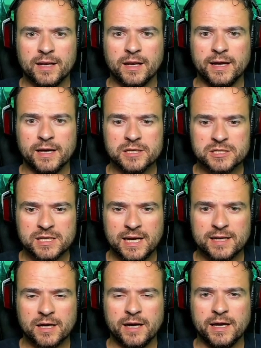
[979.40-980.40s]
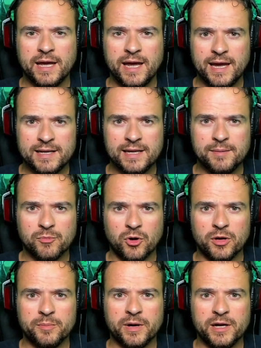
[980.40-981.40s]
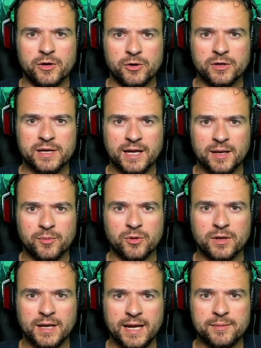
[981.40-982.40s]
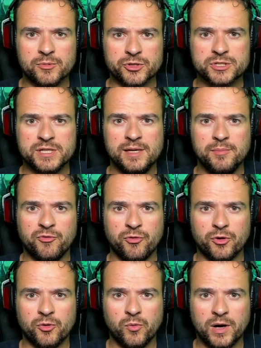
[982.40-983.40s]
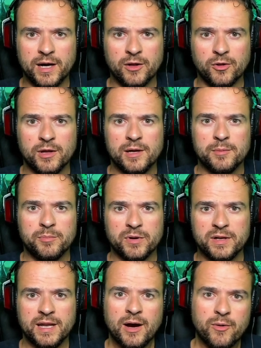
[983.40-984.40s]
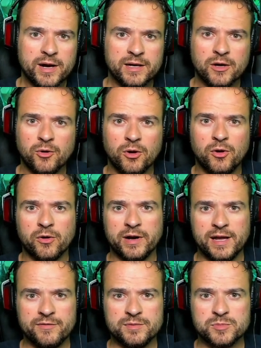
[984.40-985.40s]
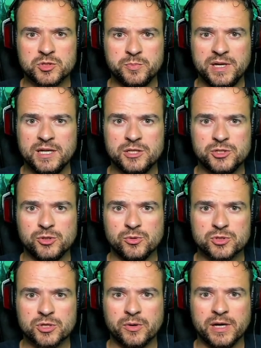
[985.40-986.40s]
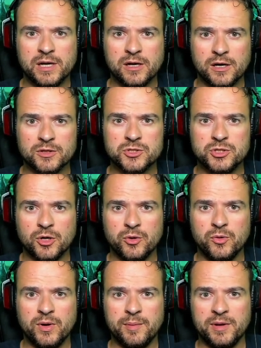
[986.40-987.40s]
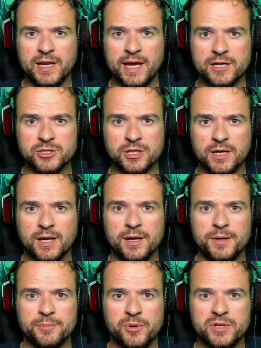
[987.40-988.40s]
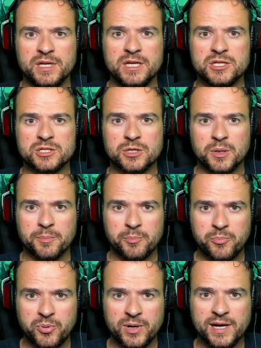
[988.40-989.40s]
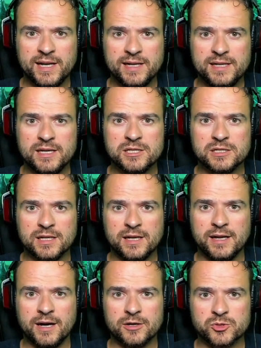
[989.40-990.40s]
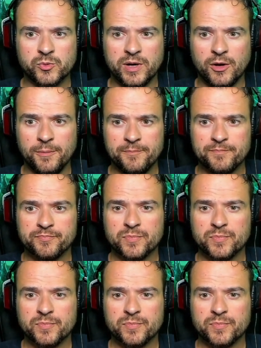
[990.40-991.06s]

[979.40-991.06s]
like I said, I had him on my unkillable clan boss team for a while. But now I no longer have him speed tuned, so I can't show you him in action. But he's pretty decent in there as well.